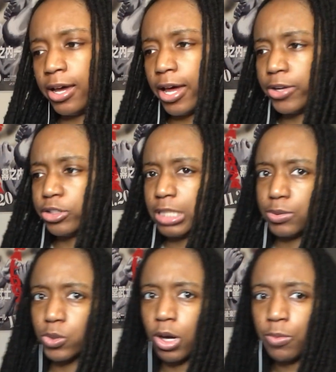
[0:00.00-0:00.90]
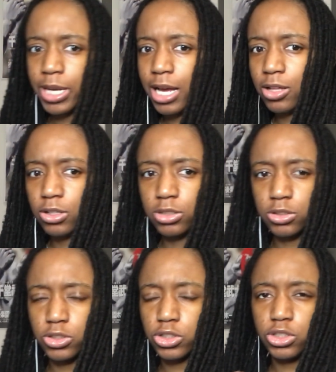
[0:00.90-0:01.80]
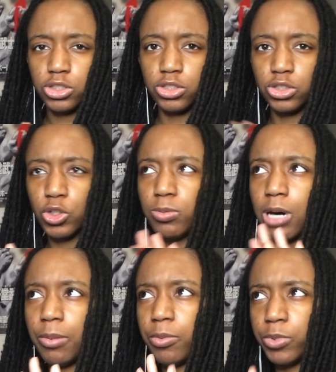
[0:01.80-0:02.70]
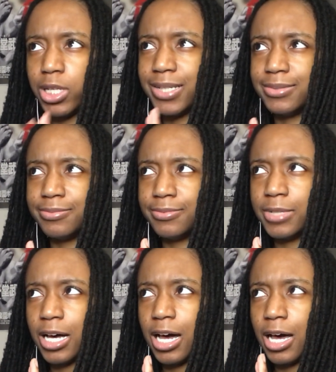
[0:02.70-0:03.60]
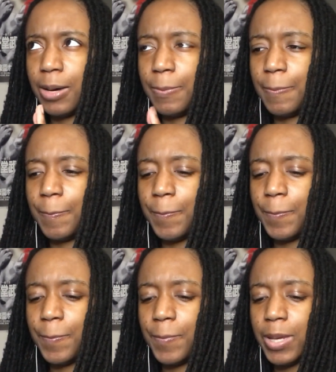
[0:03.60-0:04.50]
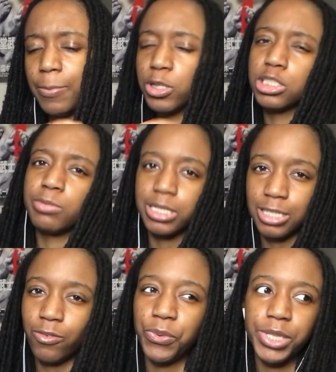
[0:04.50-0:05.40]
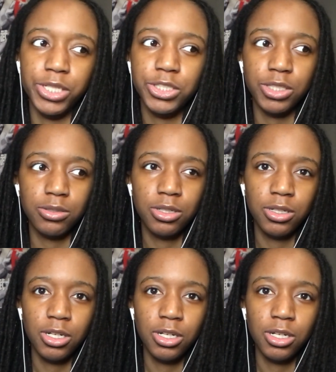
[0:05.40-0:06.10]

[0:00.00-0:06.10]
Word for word: I understand what's going on right now. Like, it's just, just there's no problem really um, immersing myself within the show.